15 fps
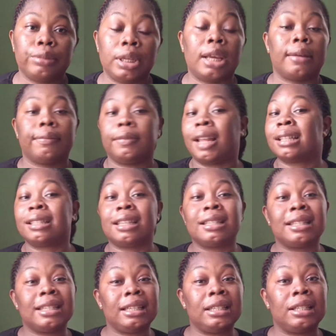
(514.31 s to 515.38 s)
Yeah, that
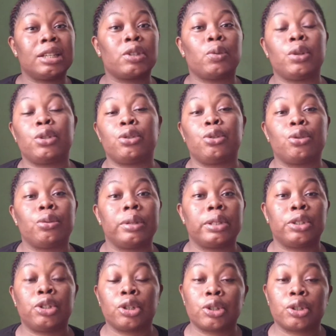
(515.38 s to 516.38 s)
is the easiest way to do it.